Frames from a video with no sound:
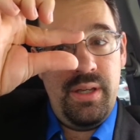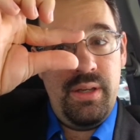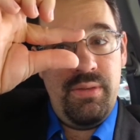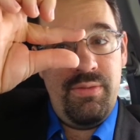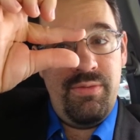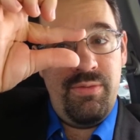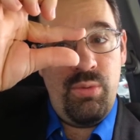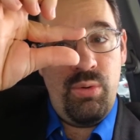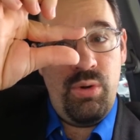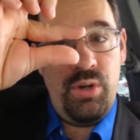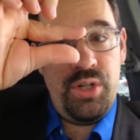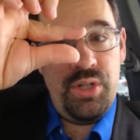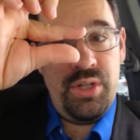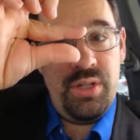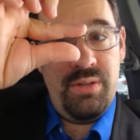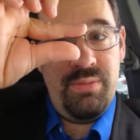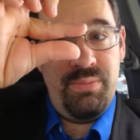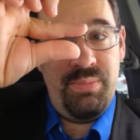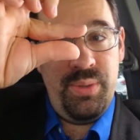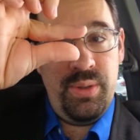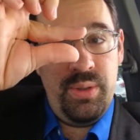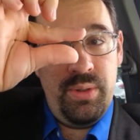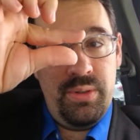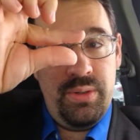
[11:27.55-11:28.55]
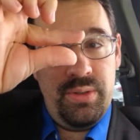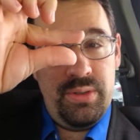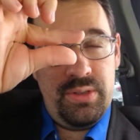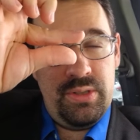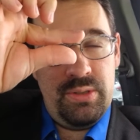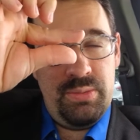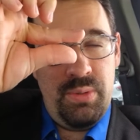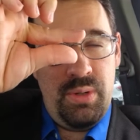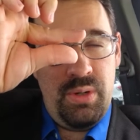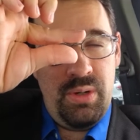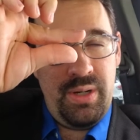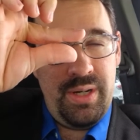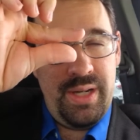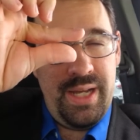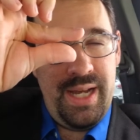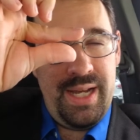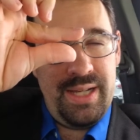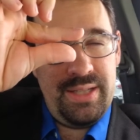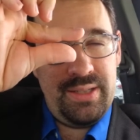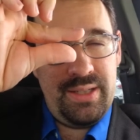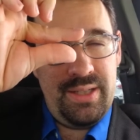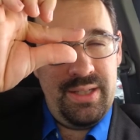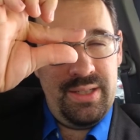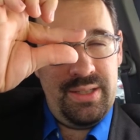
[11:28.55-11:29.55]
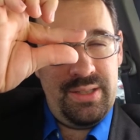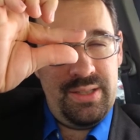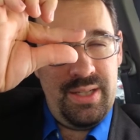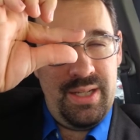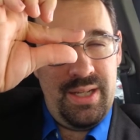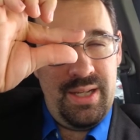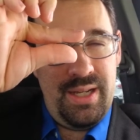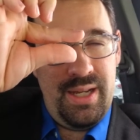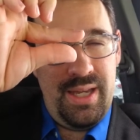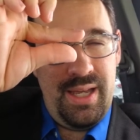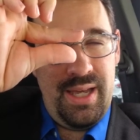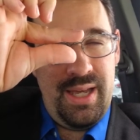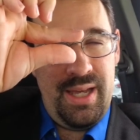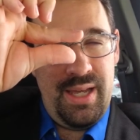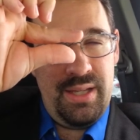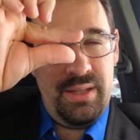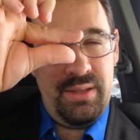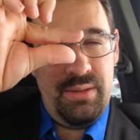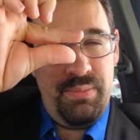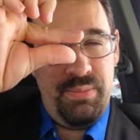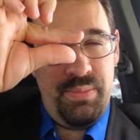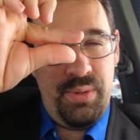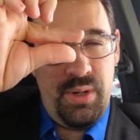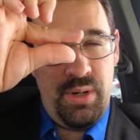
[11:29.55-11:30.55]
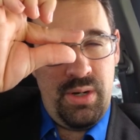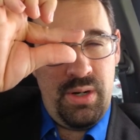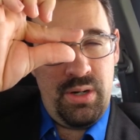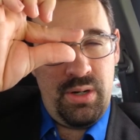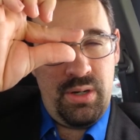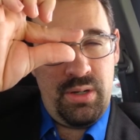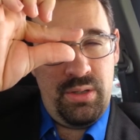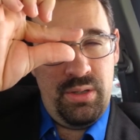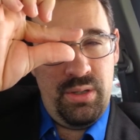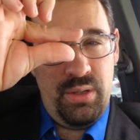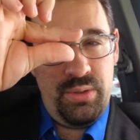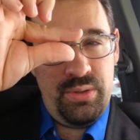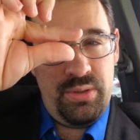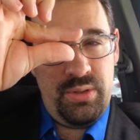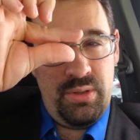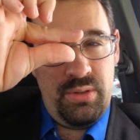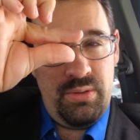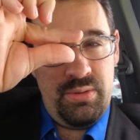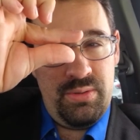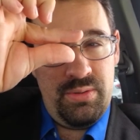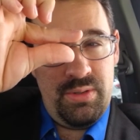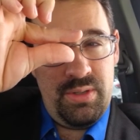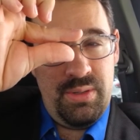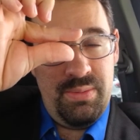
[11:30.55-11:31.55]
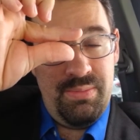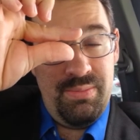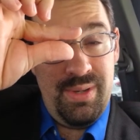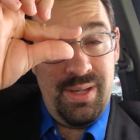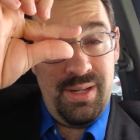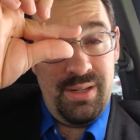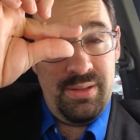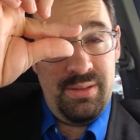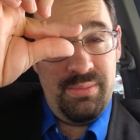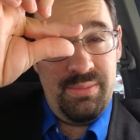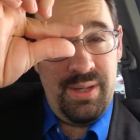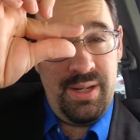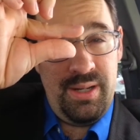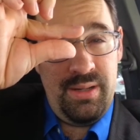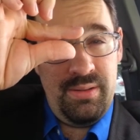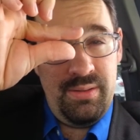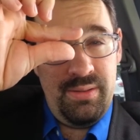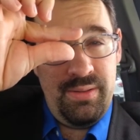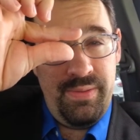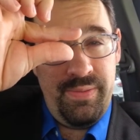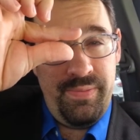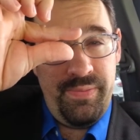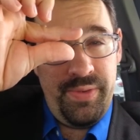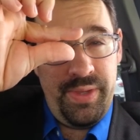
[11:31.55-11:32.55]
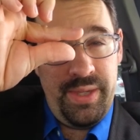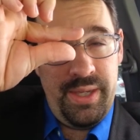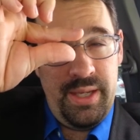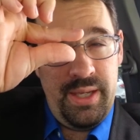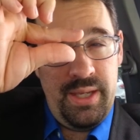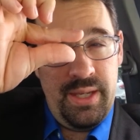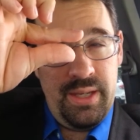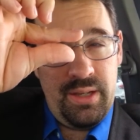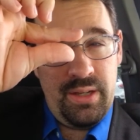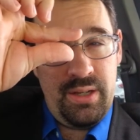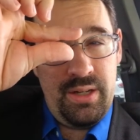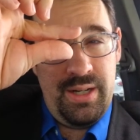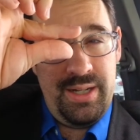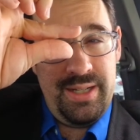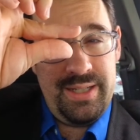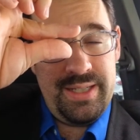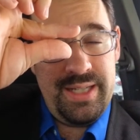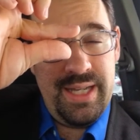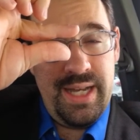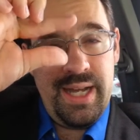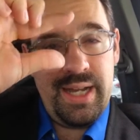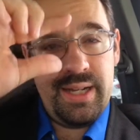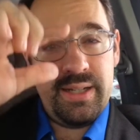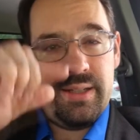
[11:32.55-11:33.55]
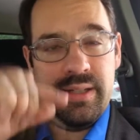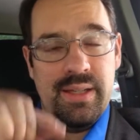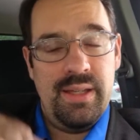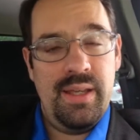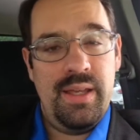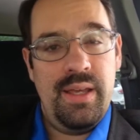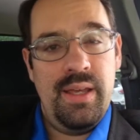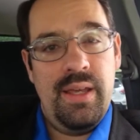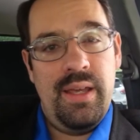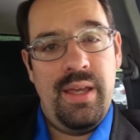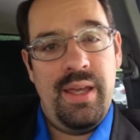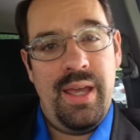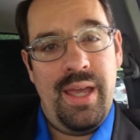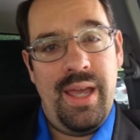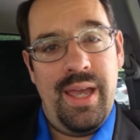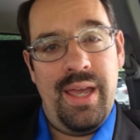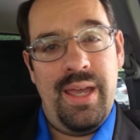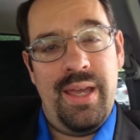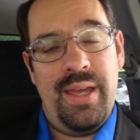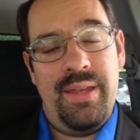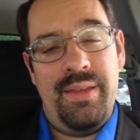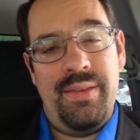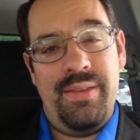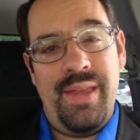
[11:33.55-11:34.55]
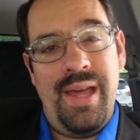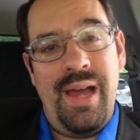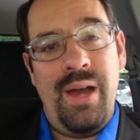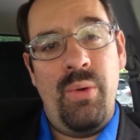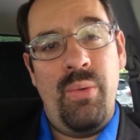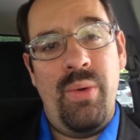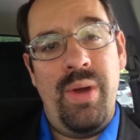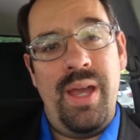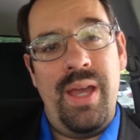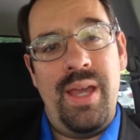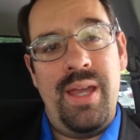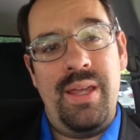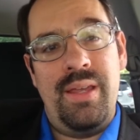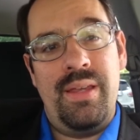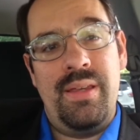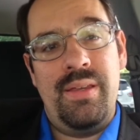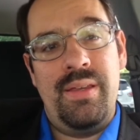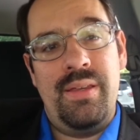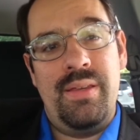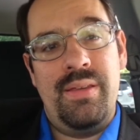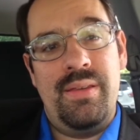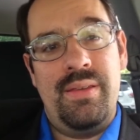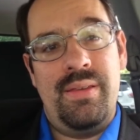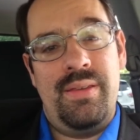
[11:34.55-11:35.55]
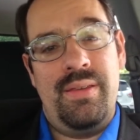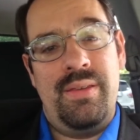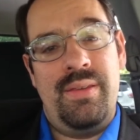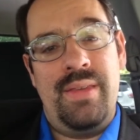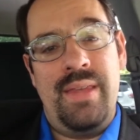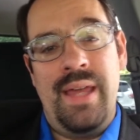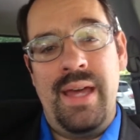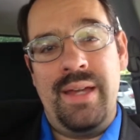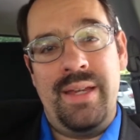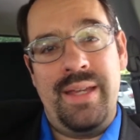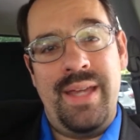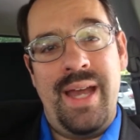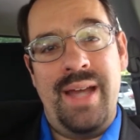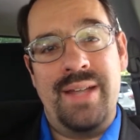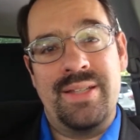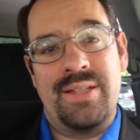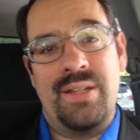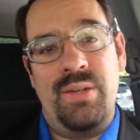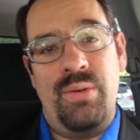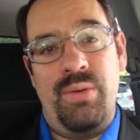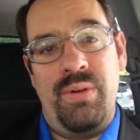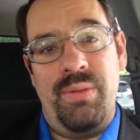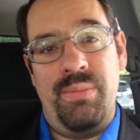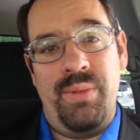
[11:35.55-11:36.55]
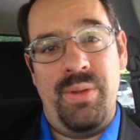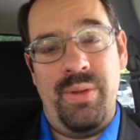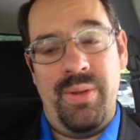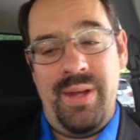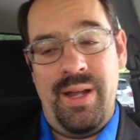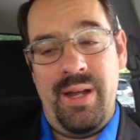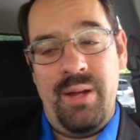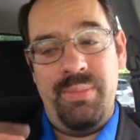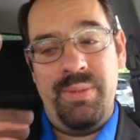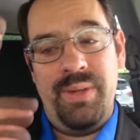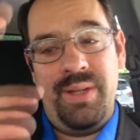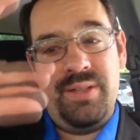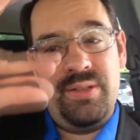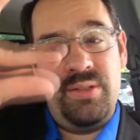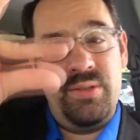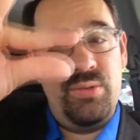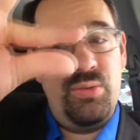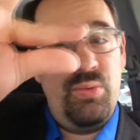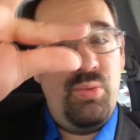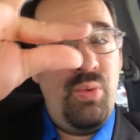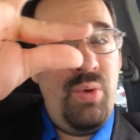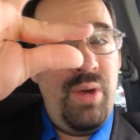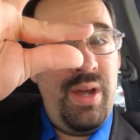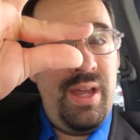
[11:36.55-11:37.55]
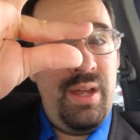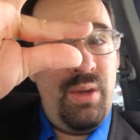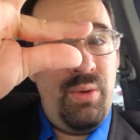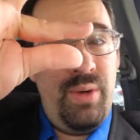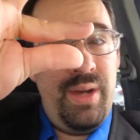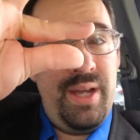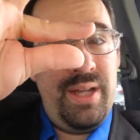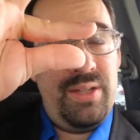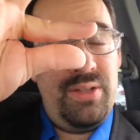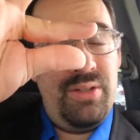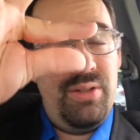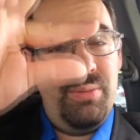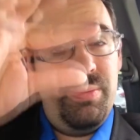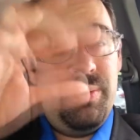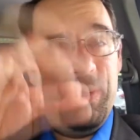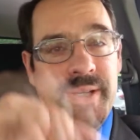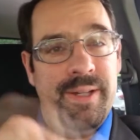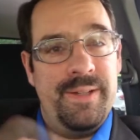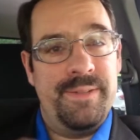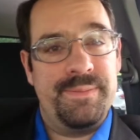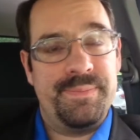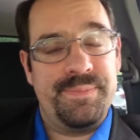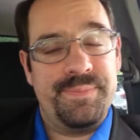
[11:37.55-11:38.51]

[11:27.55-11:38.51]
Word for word: Ford should have built smaller gaskets and had the bar closer to metal to metal contact. And that way that gasket wouldn't have blown out. Because it was way, way too big.